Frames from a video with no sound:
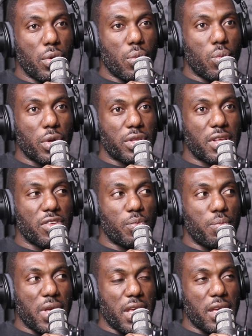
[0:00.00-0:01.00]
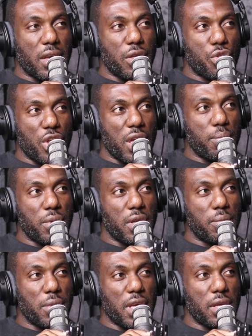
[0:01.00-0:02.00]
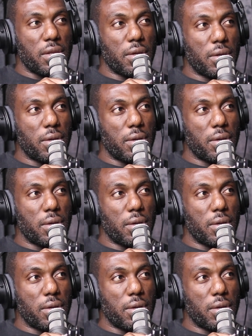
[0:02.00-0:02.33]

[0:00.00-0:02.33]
what does being a champion mean?